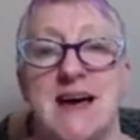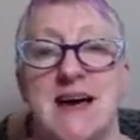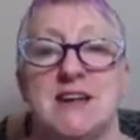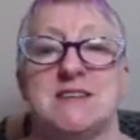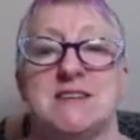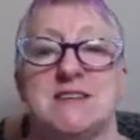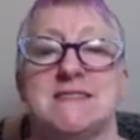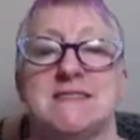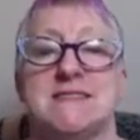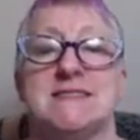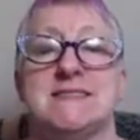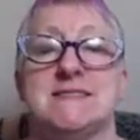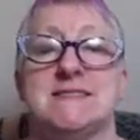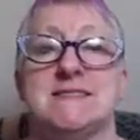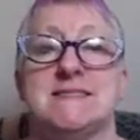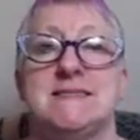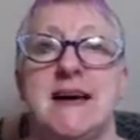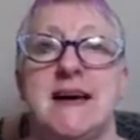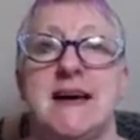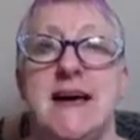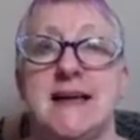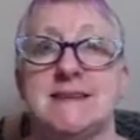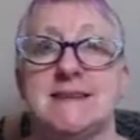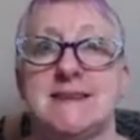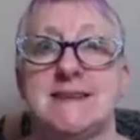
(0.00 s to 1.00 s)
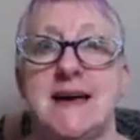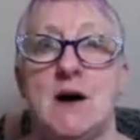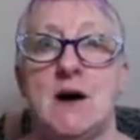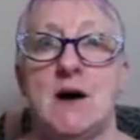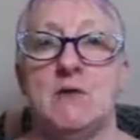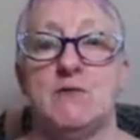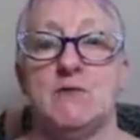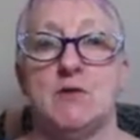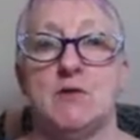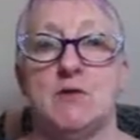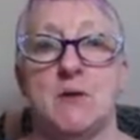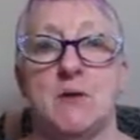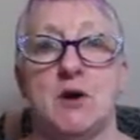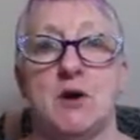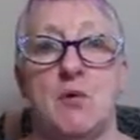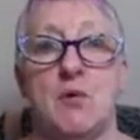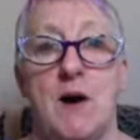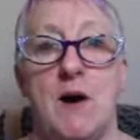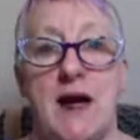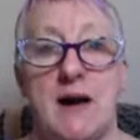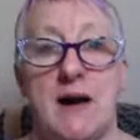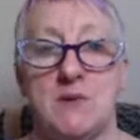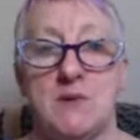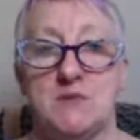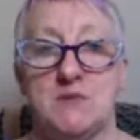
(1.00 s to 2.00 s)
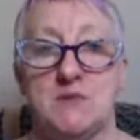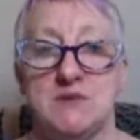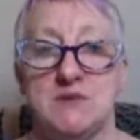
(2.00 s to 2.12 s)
and to stand out from the crowd.